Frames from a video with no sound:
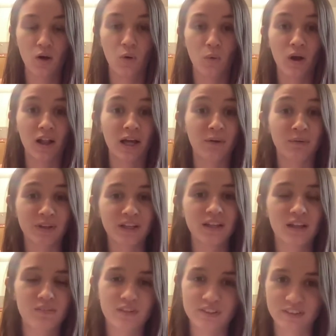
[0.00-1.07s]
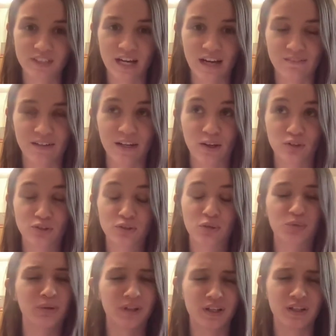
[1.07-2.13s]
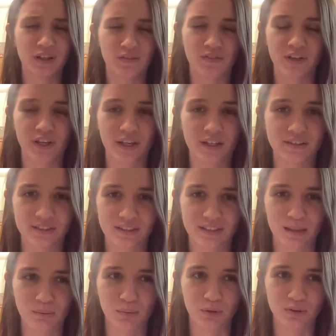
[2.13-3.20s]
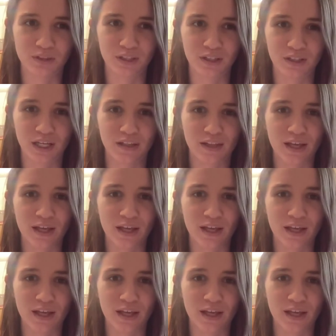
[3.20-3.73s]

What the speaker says: While I really love the staff, I also really love the kids at Templeton.